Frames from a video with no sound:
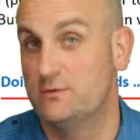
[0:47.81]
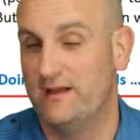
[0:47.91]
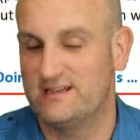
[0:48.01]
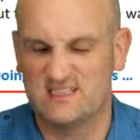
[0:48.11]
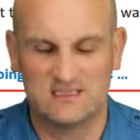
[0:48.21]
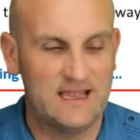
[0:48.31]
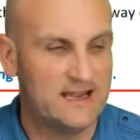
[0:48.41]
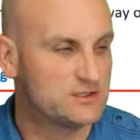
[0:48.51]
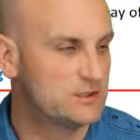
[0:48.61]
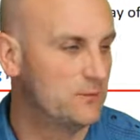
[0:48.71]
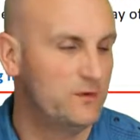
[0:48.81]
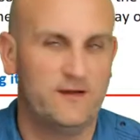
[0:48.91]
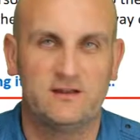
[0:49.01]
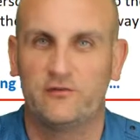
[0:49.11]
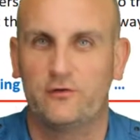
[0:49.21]
We had to sketch them. We've
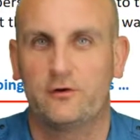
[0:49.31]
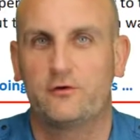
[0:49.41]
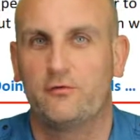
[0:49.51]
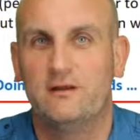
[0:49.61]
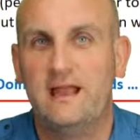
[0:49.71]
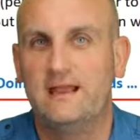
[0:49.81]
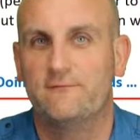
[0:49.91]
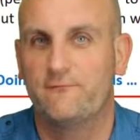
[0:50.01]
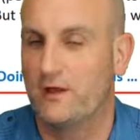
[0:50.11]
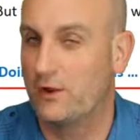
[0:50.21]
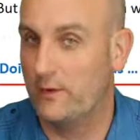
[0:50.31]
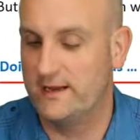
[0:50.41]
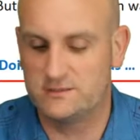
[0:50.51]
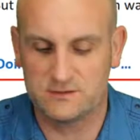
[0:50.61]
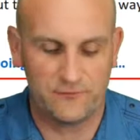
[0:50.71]
had to sort of create
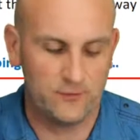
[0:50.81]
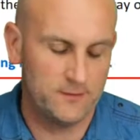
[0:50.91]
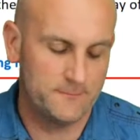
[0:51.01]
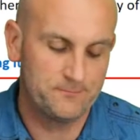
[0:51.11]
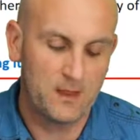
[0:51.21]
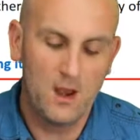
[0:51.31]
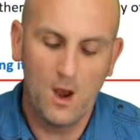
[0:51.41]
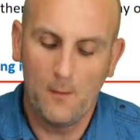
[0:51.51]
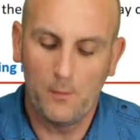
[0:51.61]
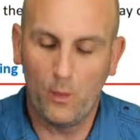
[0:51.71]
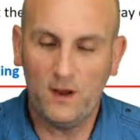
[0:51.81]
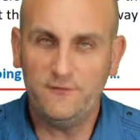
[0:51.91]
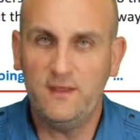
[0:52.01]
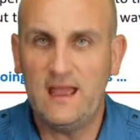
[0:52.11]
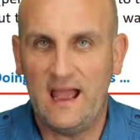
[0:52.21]
equations from them. But what
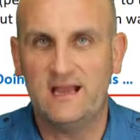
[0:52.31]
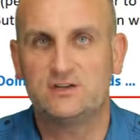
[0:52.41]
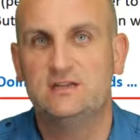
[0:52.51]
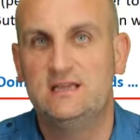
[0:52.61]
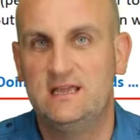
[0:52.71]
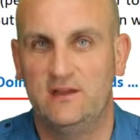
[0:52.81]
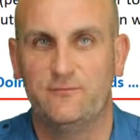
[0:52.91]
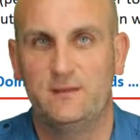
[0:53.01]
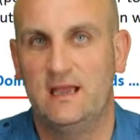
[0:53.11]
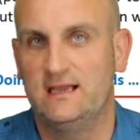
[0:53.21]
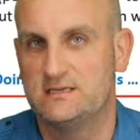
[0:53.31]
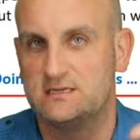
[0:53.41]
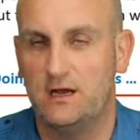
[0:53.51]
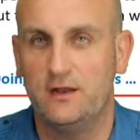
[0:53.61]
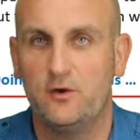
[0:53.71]
if they actually give me a
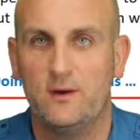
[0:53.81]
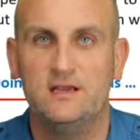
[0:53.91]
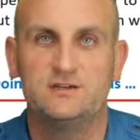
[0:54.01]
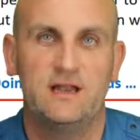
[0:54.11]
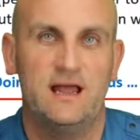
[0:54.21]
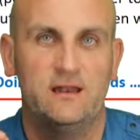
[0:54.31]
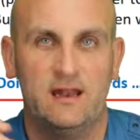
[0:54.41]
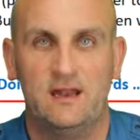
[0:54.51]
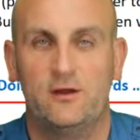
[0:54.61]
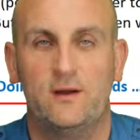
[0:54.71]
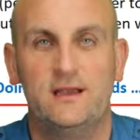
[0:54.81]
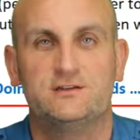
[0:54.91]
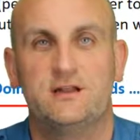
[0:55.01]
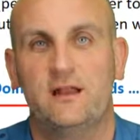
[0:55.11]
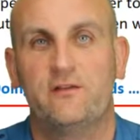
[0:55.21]
start equation and an end
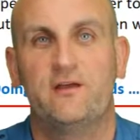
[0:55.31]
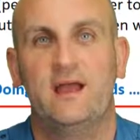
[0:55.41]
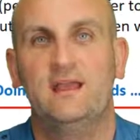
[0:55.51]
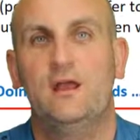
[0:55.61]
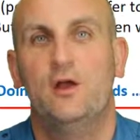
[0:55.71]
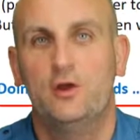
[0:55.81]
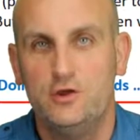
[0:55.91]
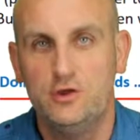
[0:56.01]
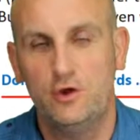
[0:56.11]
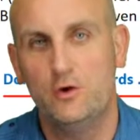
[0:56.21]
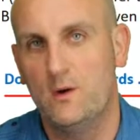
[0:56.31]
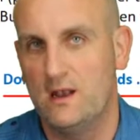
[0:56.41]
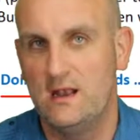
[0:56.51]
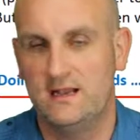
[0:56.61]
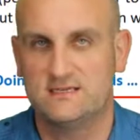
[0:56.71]
equation and say, you
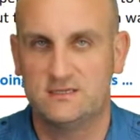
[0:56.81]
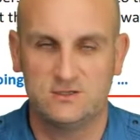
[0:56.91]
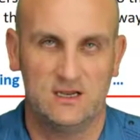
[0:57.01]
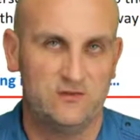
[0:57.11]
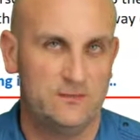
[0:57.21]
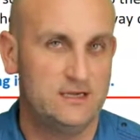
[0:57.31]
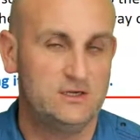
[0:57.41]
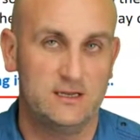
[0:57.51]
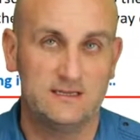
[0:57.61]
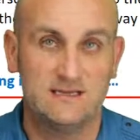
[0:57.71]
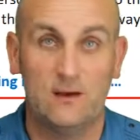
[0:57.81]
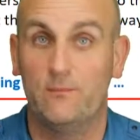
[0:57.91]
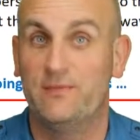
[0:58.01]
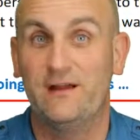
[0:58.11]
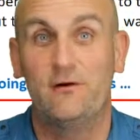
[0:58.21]
list the transformations?
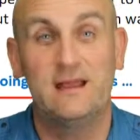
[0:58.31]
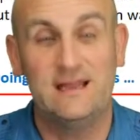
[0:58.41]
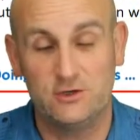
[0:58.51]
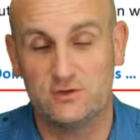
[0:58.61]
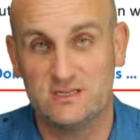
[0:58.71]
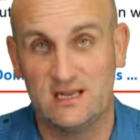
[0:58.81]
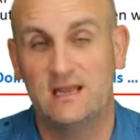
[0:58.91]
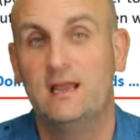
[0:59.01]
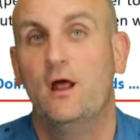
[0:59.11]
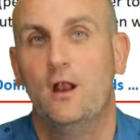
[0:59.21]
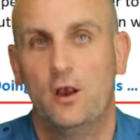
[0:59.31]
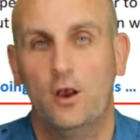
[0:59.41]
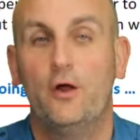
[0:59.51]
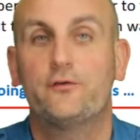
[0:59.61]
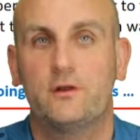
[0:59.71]
Now, there are interestingly
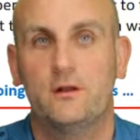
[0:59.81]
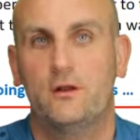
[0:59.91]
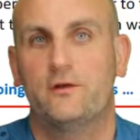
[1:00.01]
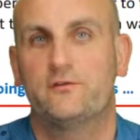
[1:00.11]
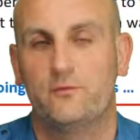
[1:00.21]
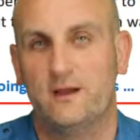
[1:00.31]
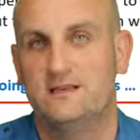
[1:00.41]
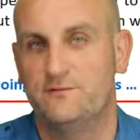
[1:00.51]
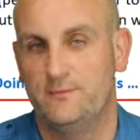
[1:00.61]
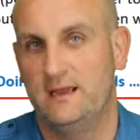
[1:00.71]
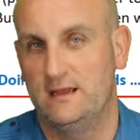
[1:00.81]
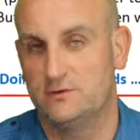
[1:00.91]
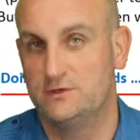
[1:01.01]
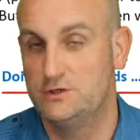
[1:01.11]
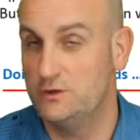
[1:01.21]
lots and lots of ways of being
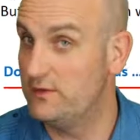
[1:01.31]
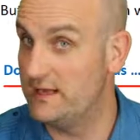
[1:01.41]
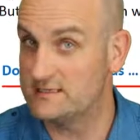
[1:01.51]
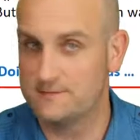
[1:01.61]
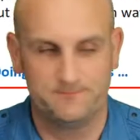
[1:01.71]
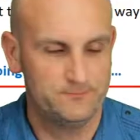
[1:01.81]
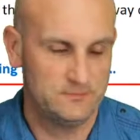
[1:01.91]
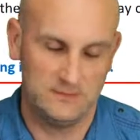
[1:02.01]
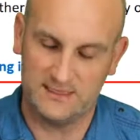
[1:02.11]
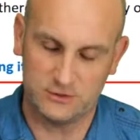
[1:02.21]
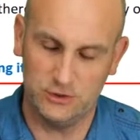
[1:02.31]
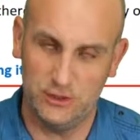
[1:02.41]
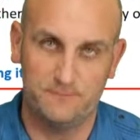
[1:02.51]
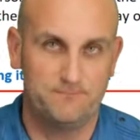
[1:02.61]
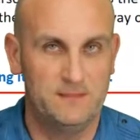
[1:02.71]
able to do this. That's
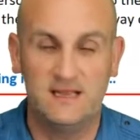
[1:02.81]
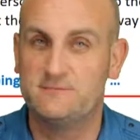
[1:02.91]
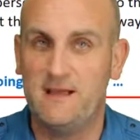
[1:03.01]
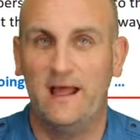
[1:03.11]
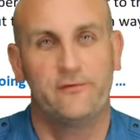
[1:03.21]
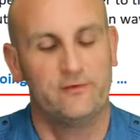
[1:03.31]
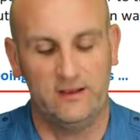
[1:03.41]
good. It's maths.